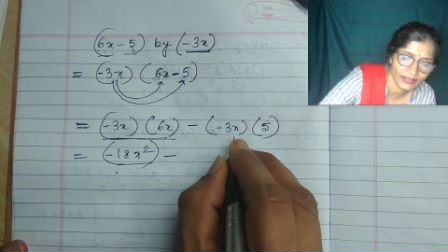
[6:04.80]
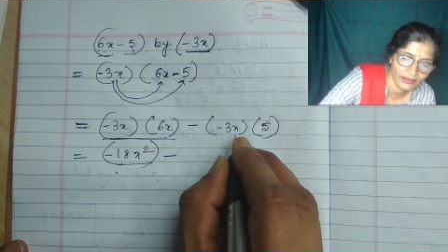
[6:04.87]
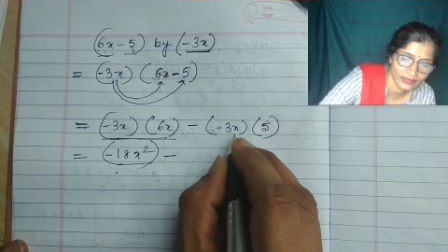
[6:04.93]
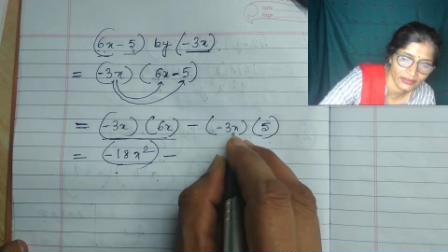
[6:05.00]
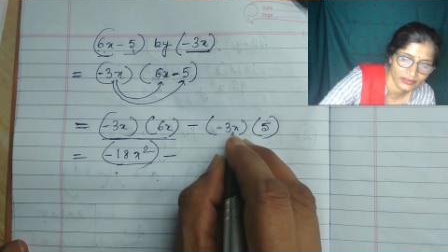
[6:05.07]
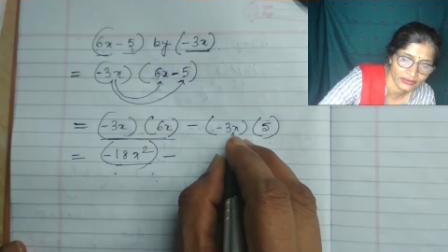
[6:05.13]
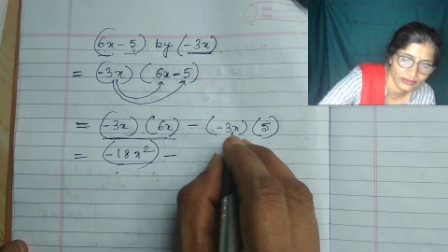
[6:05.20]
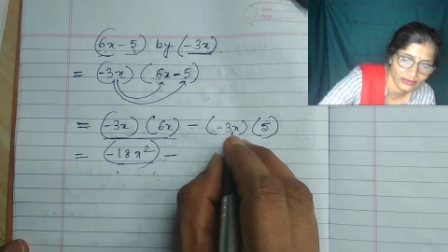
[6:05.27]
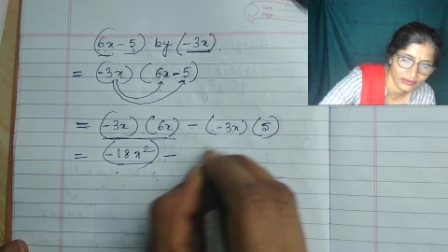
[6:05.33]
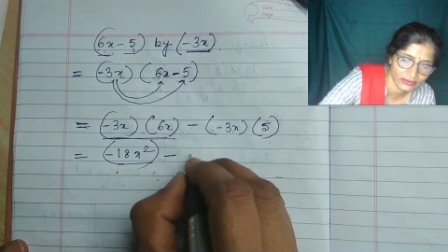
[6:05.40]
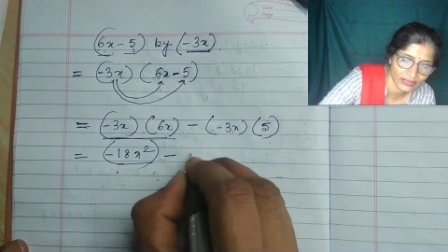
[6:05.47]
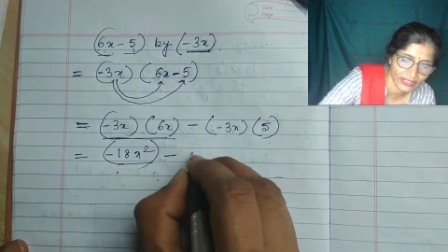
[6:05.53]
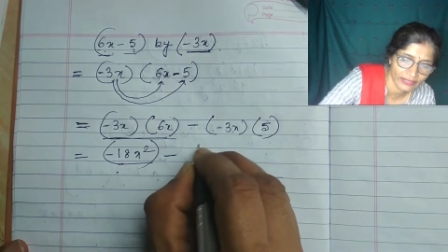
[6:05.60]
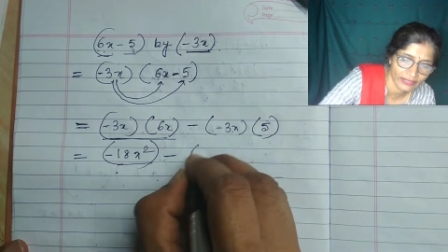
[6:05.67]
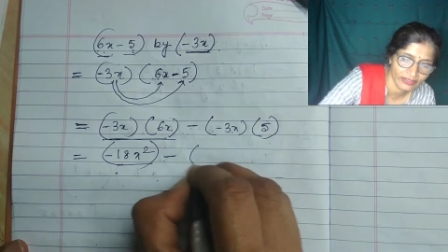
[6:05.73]
this
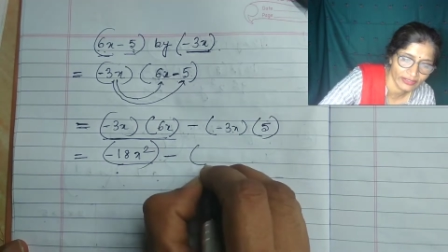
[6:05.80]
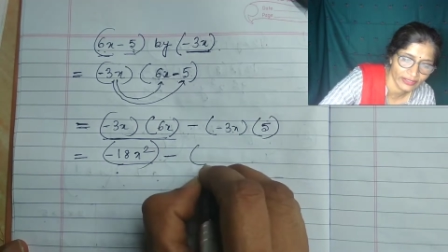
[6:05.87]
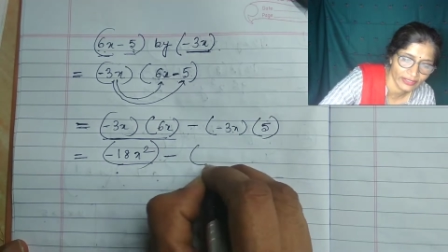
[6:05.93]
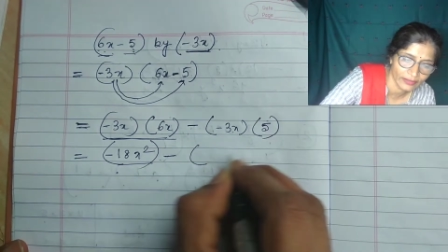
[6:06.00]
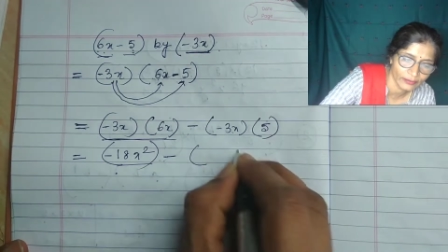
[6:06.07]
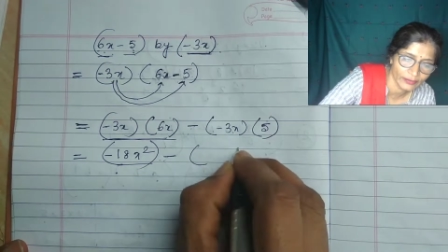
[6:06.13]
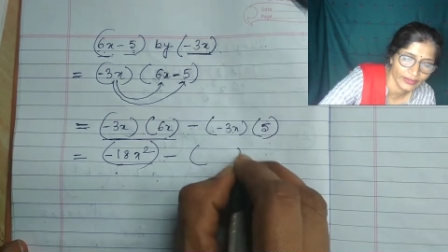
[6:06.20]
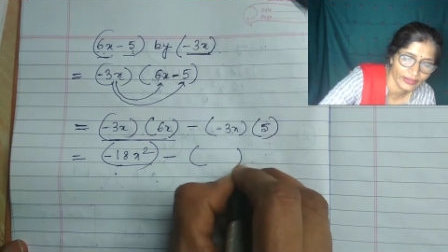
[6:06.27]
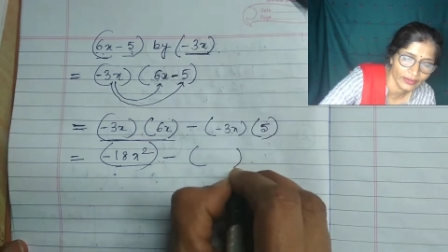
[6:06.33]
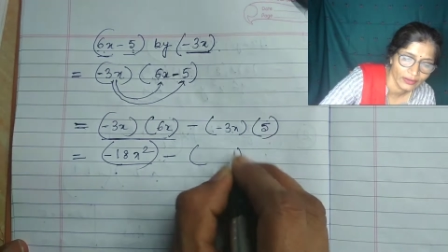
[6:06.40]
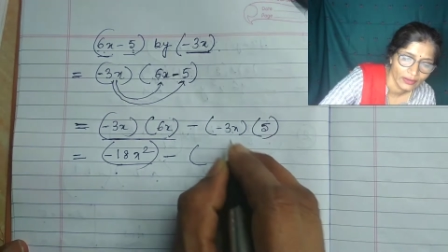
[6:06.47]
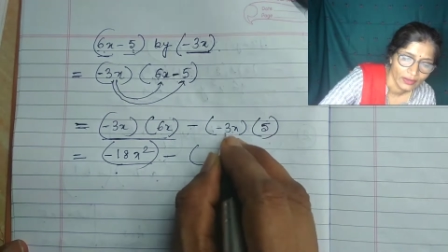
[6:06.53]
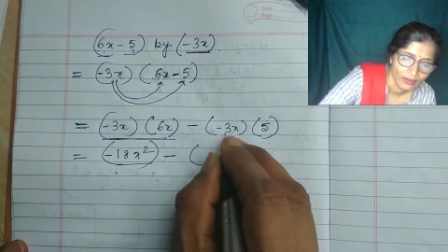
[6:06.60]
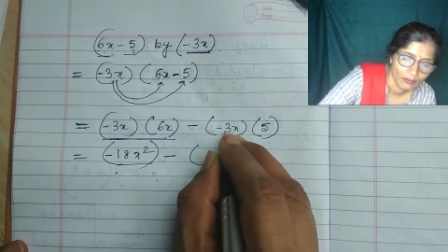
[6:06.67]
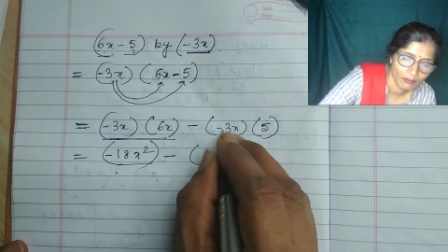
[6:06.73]
I will calculate.
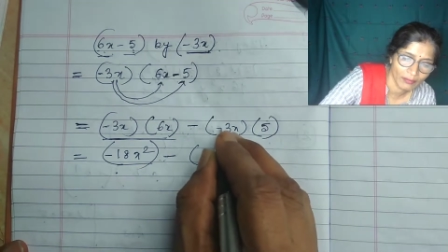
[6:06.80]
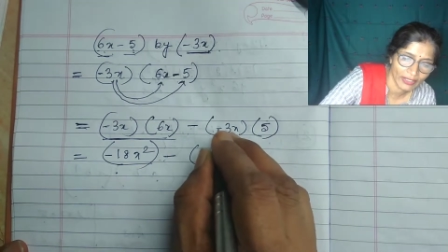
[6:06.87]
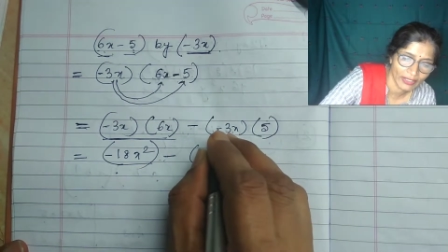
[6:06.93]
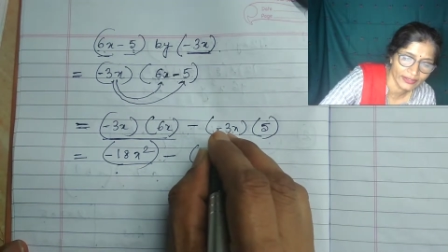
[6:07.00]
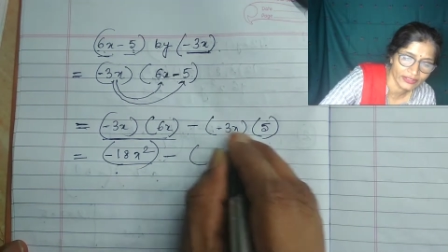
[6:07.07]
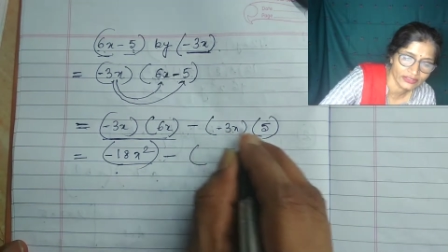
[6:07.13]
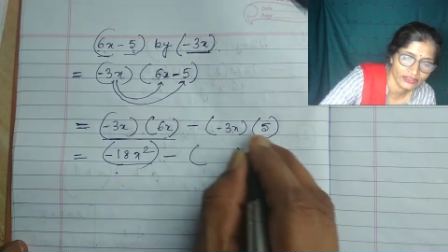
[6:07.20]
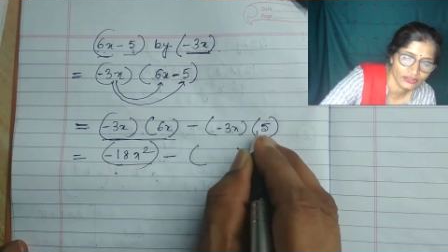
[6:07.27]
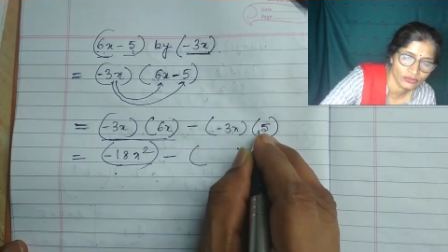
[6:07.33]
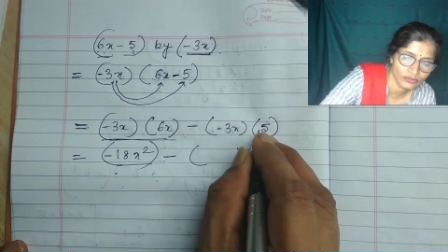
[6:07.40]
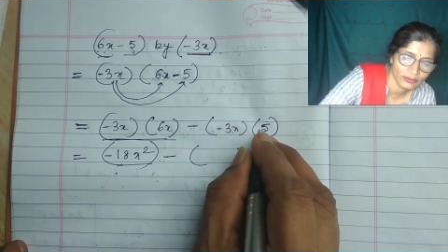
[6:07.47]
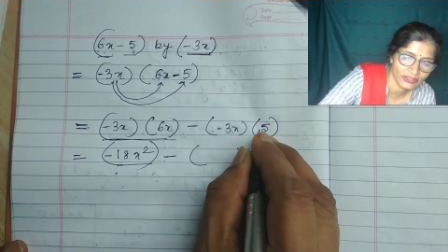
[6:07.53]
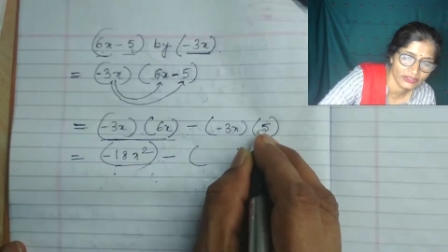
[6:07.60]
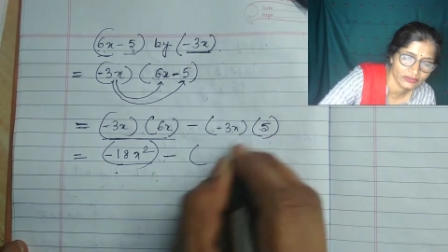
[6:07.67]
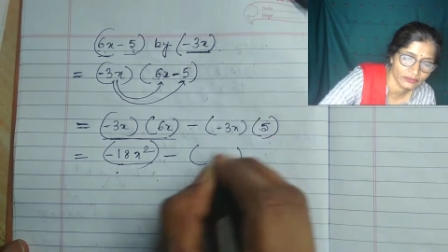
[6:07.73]
Minus into
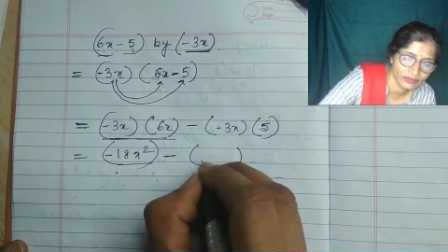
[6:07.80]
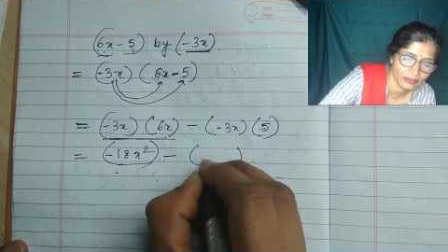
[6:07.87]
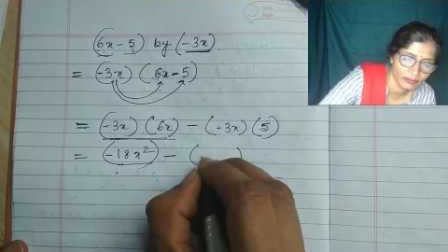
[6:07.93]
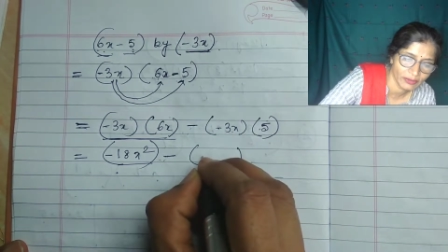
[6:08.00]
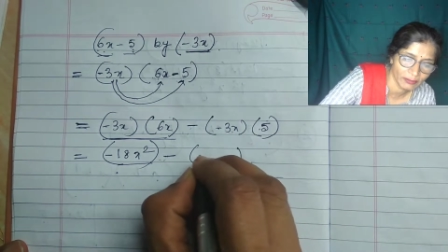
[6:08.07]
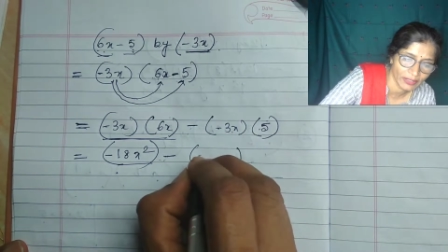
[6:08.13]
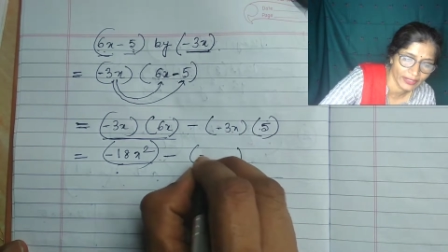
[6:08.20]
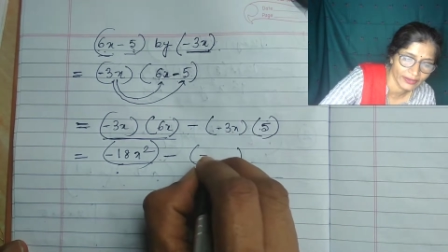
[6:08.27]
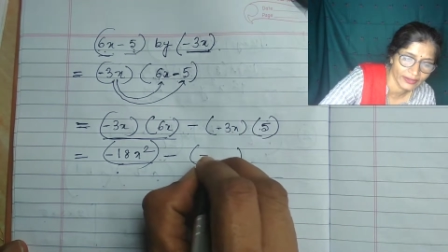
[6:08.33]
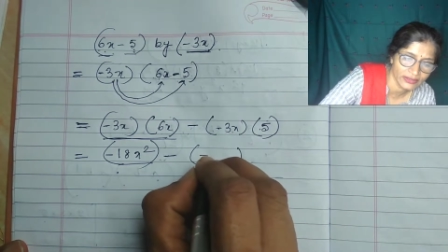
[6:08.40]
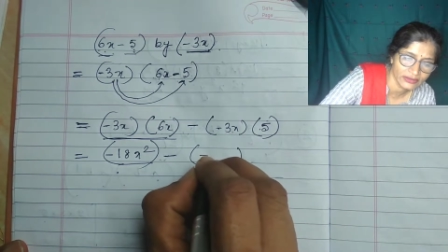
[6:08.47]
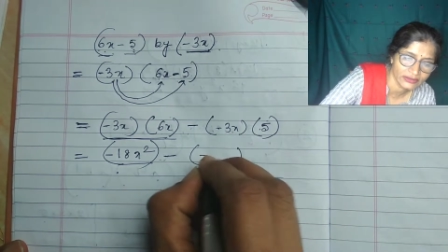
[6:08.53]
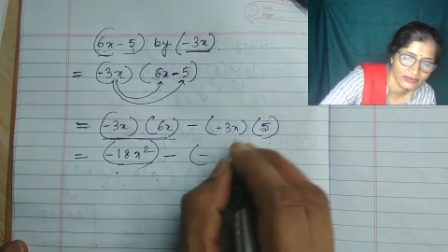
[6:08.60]
plus will be minus.